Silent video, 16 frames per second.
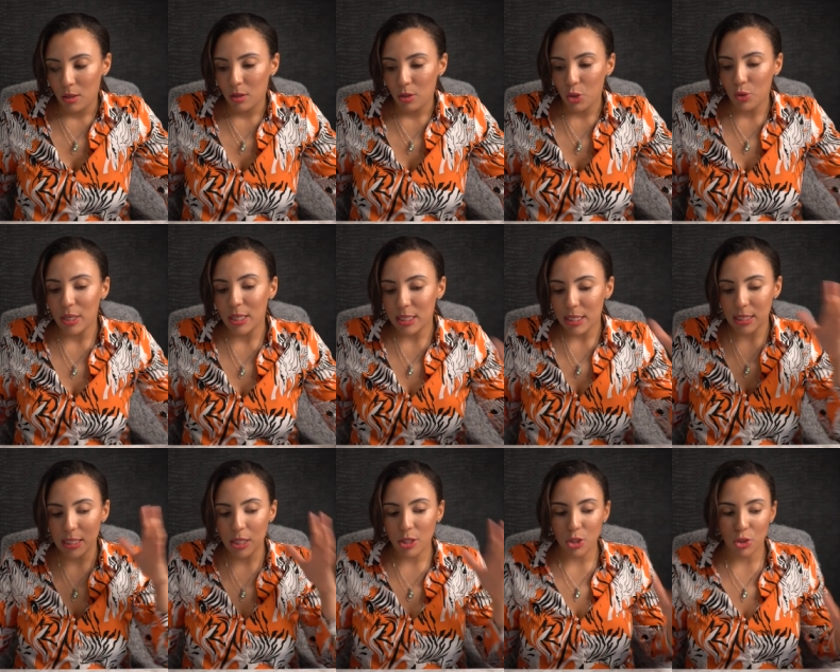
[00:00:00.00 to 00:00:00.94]
You need to
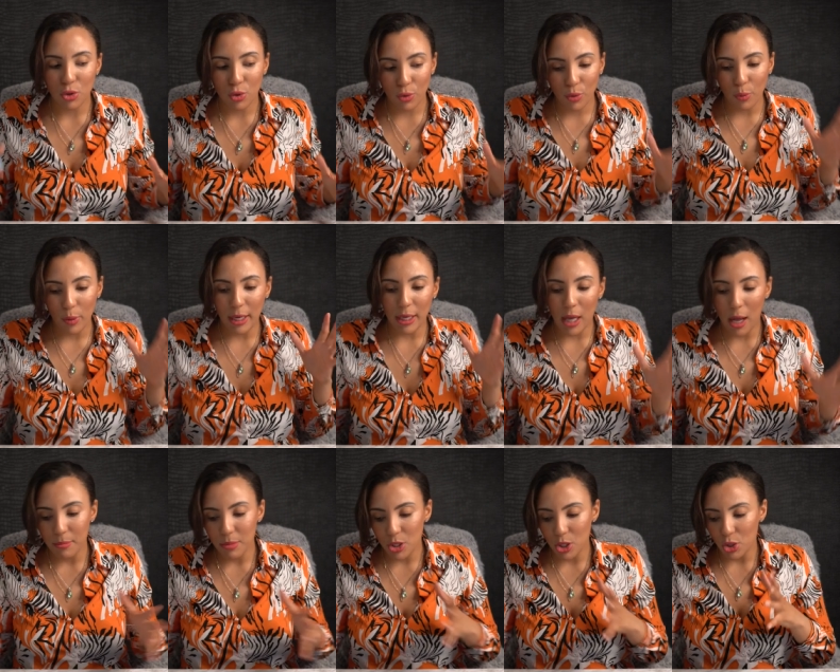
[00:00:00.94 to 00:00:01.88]
see the truth when it
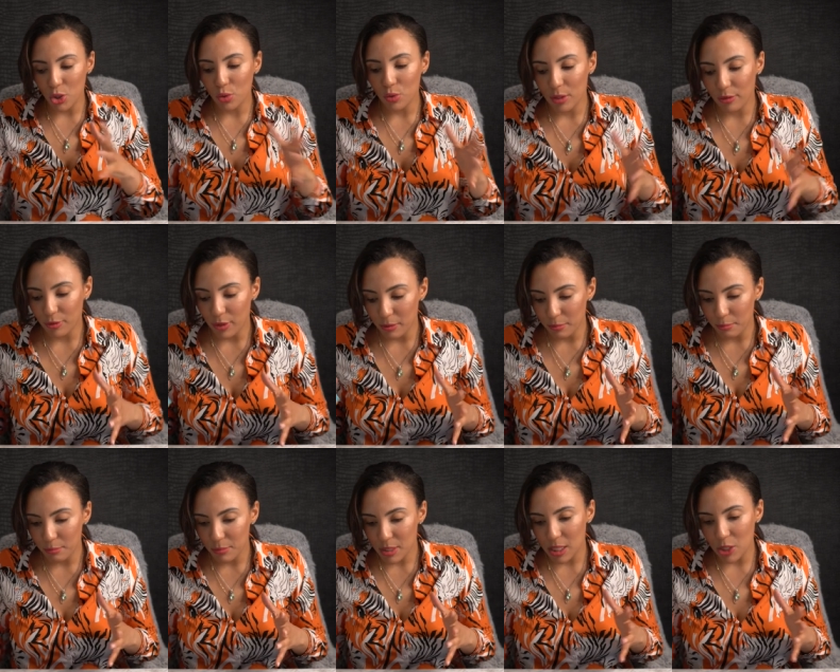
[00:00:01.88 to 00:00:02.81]
comes to two
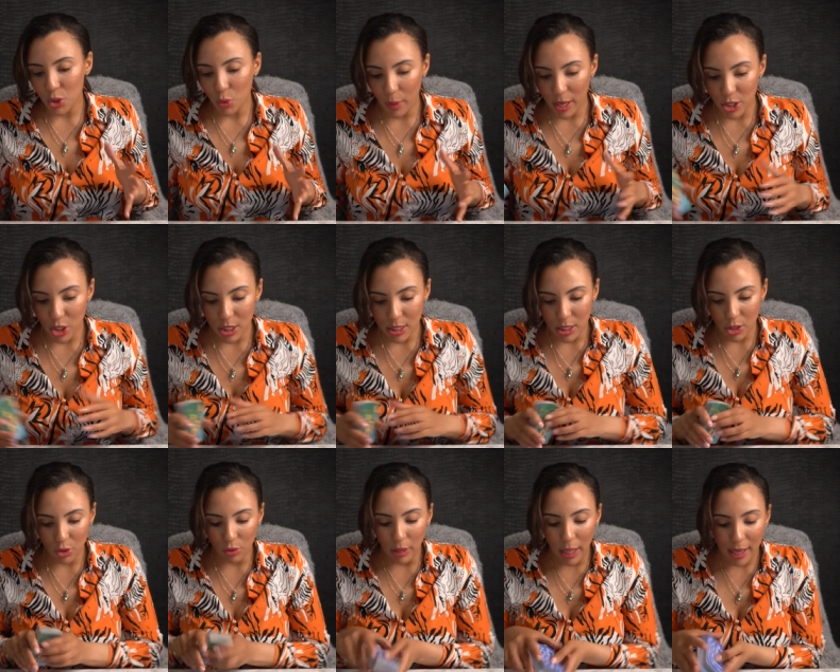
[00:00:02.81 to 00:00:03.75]
different situations
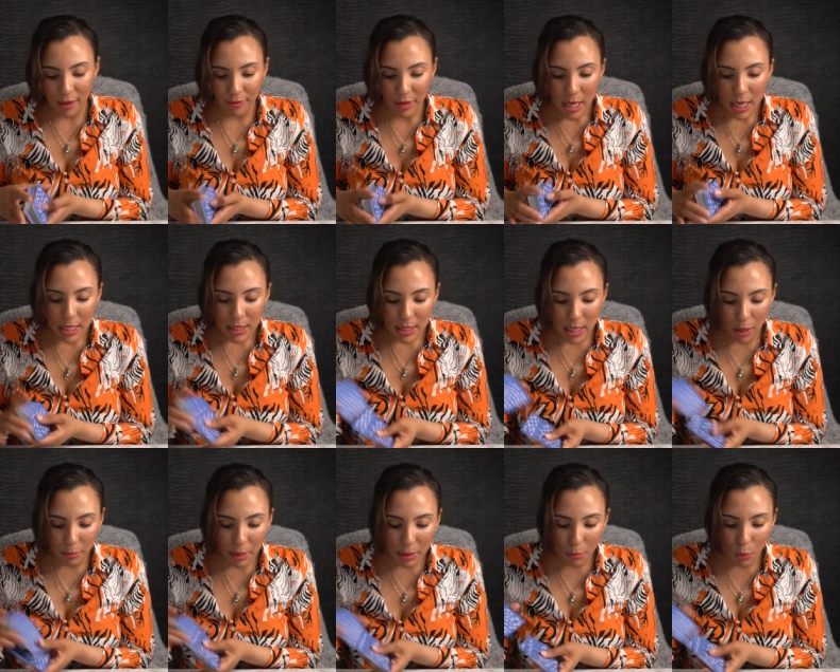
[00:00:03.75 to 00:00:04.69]
in your life.
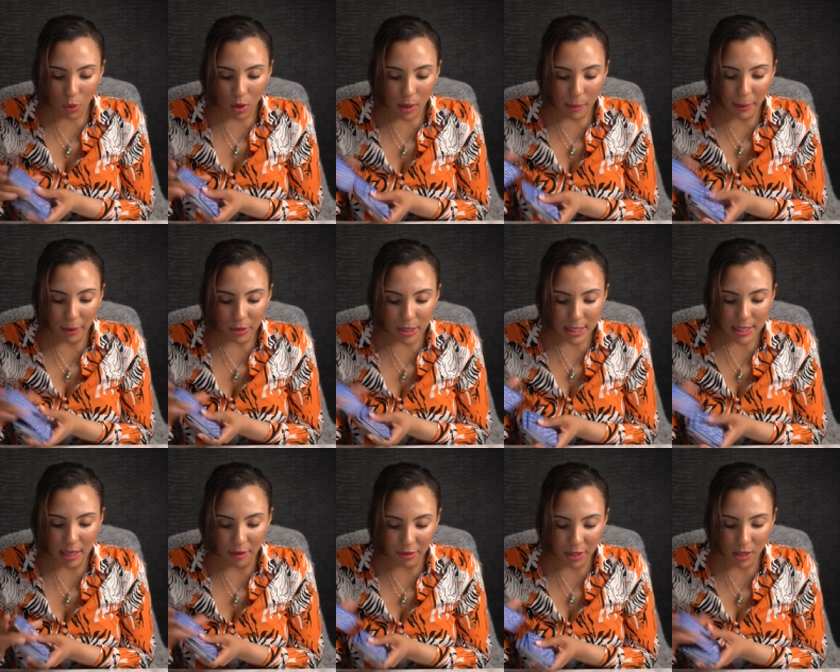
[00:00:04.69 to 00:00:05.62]
Tell me more about the
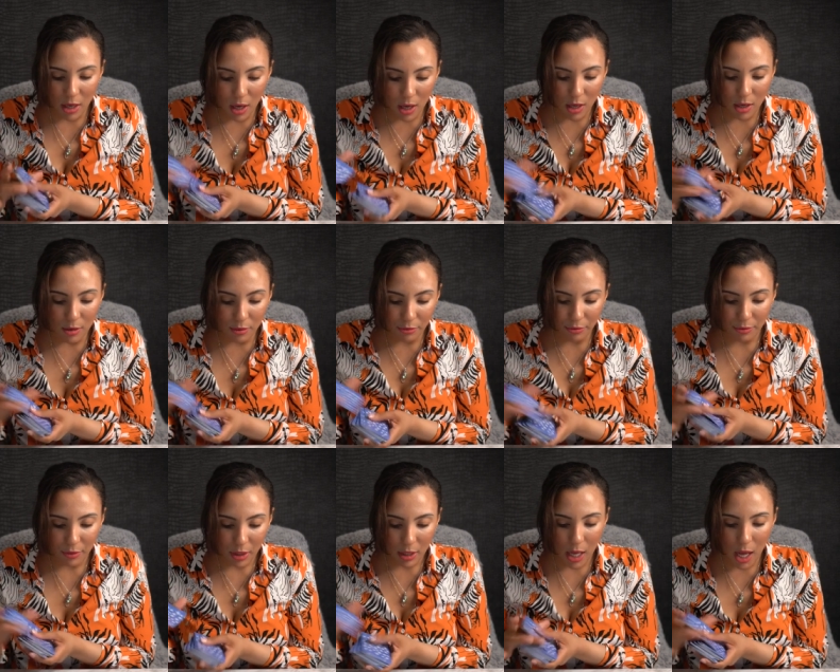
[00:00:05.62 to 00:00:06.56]
Seven
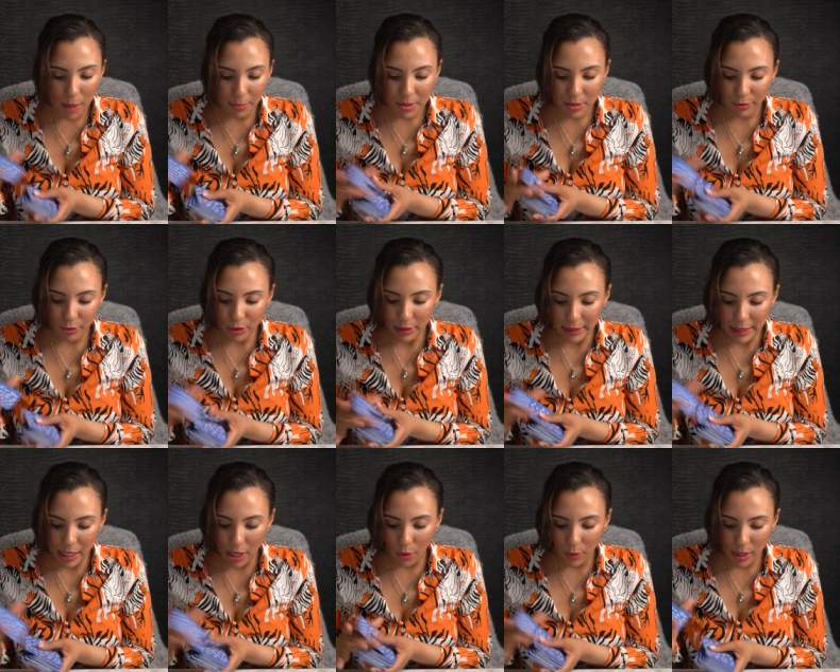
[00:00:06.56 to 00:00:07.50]
of Cups for
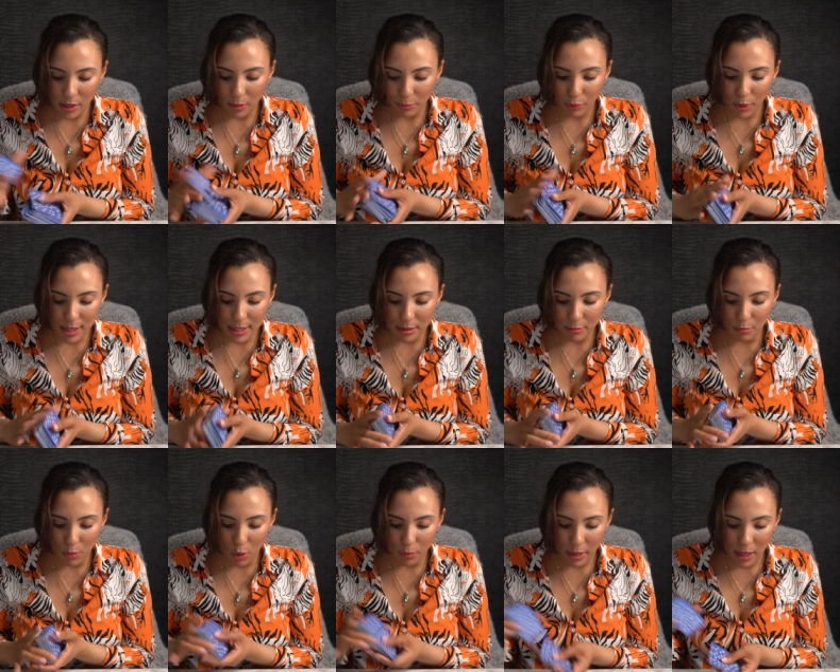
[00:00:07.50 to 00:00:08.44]
Leo in the present
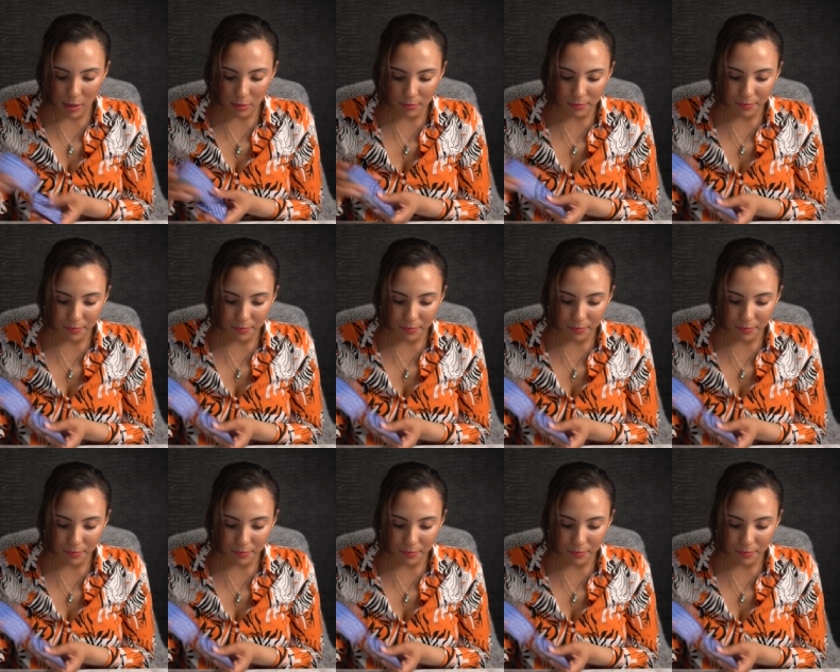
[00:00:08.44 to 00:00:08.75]
moment.